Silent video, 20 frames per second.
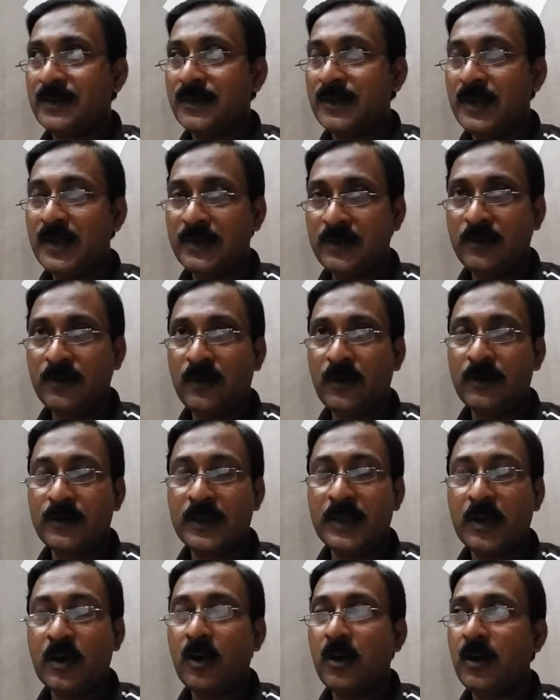Yes or not?
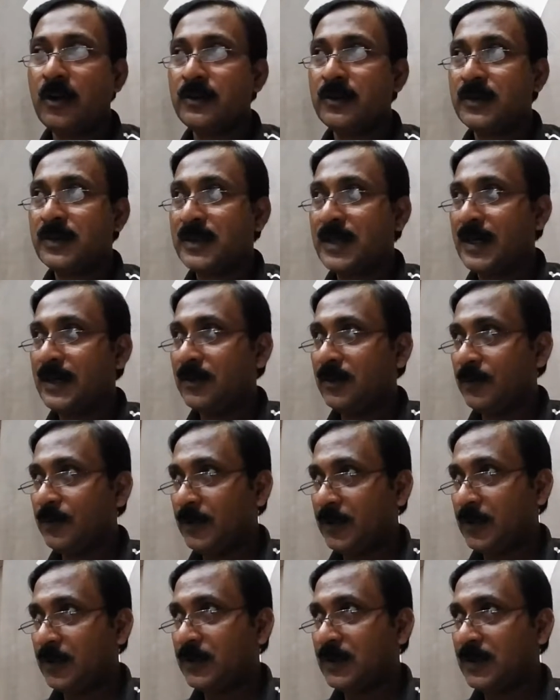Ecology, study of
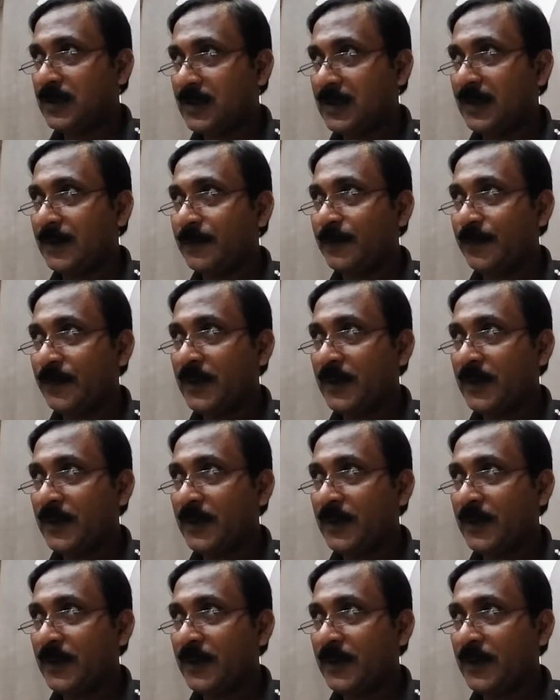ecosystem.